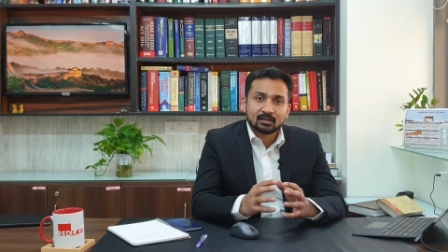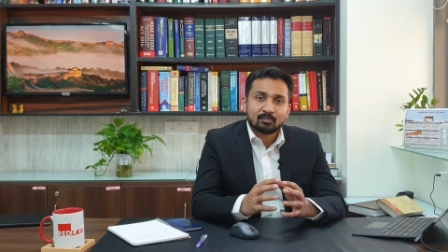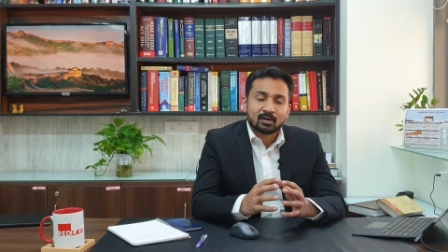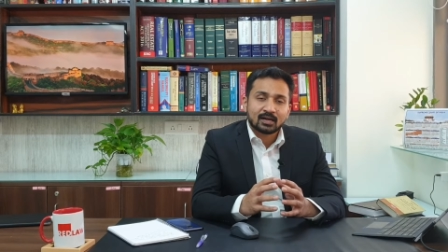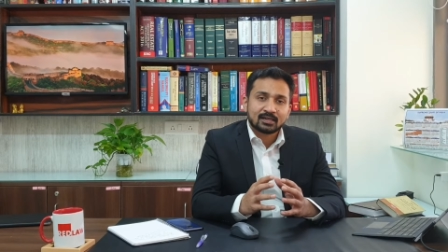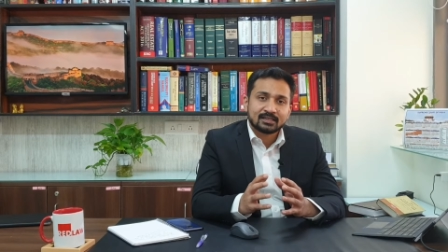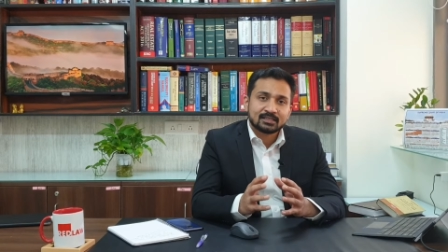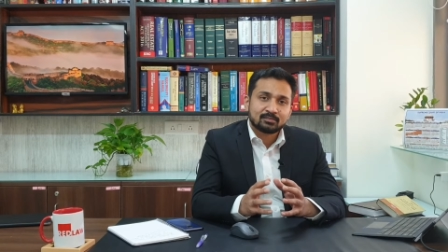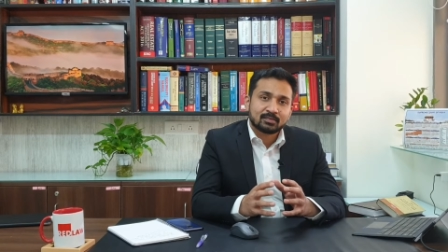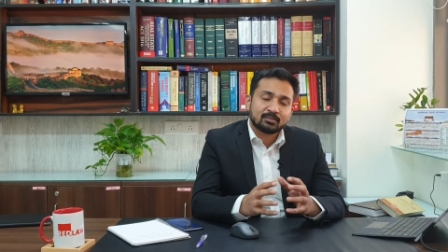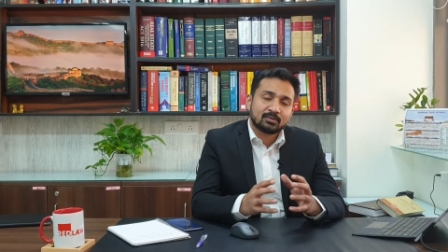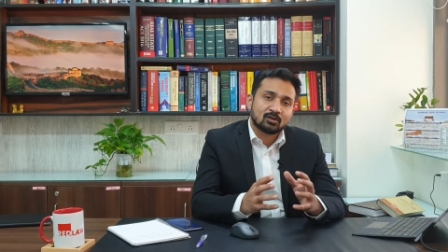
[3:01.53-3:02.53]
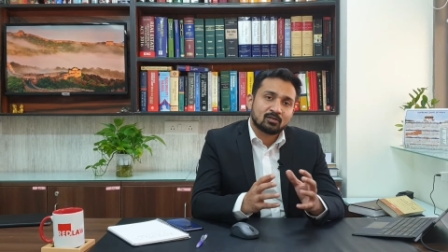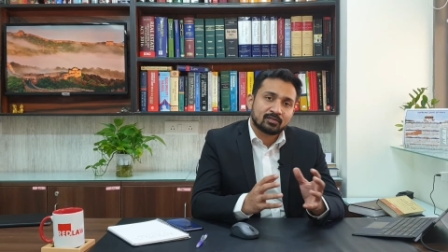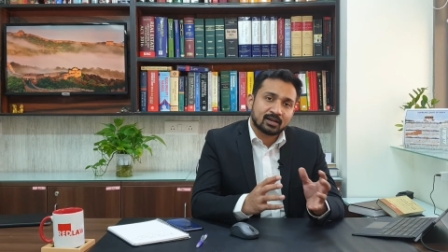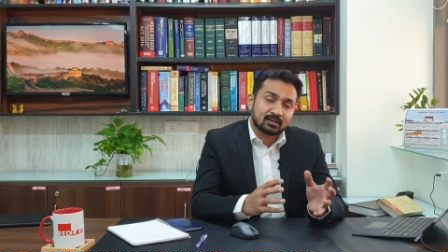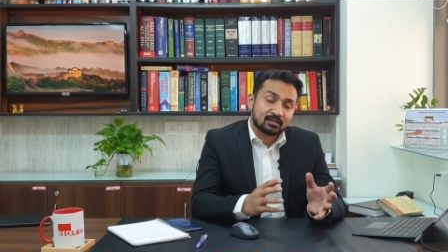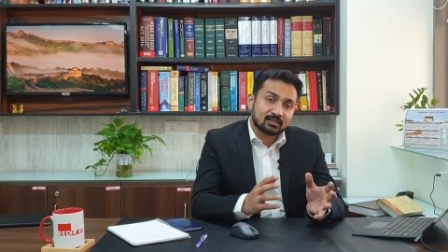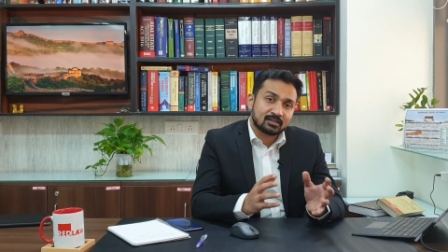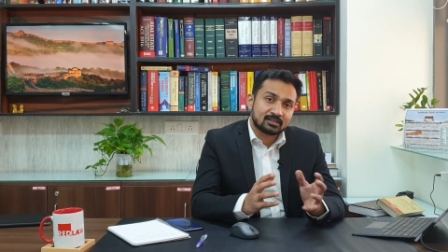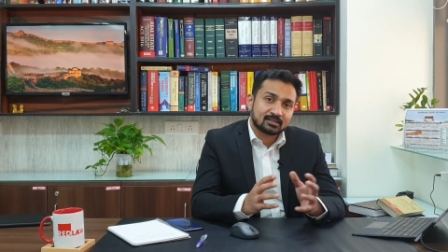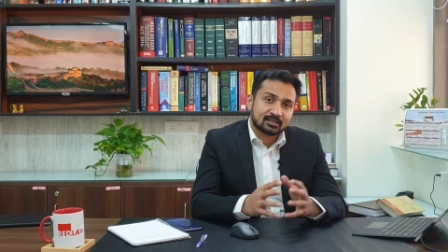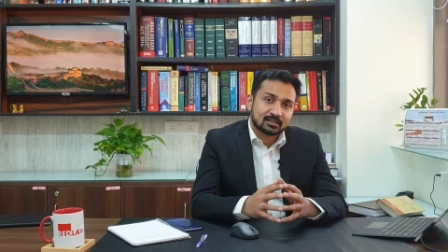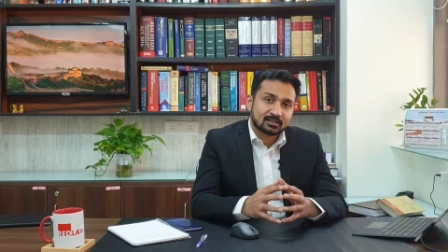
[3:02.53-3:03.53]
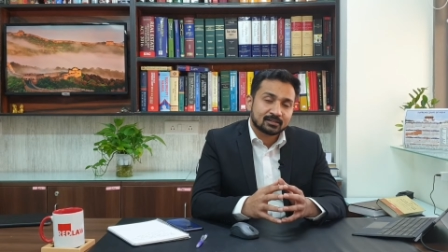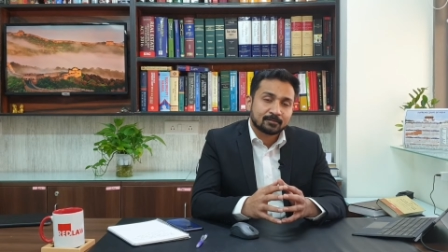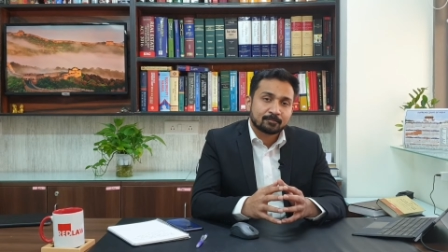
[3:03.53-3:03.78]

the parties may be of another state,